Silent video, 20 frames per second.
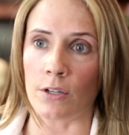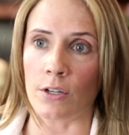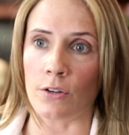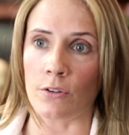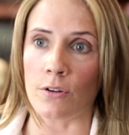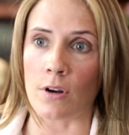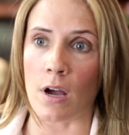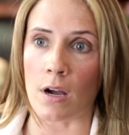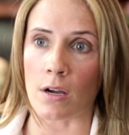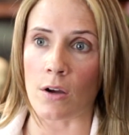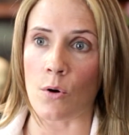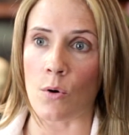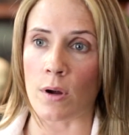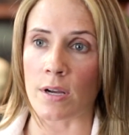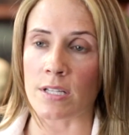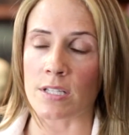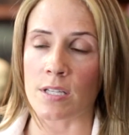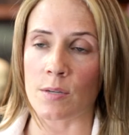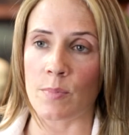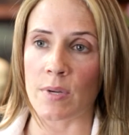You're not
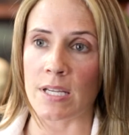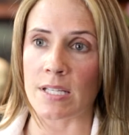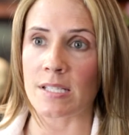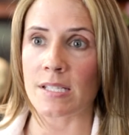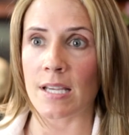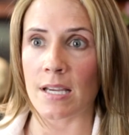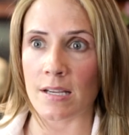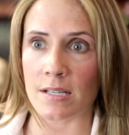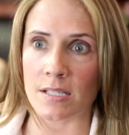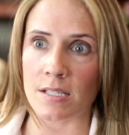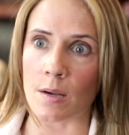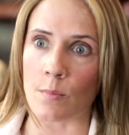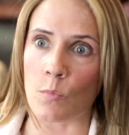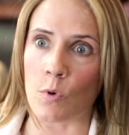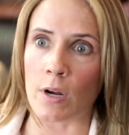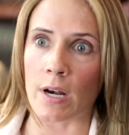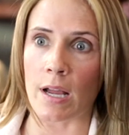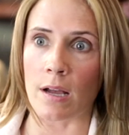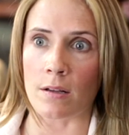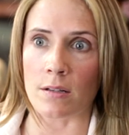going to be seeing
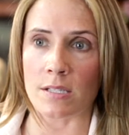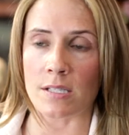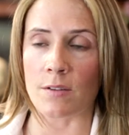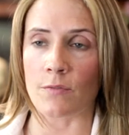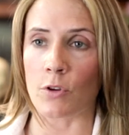someone else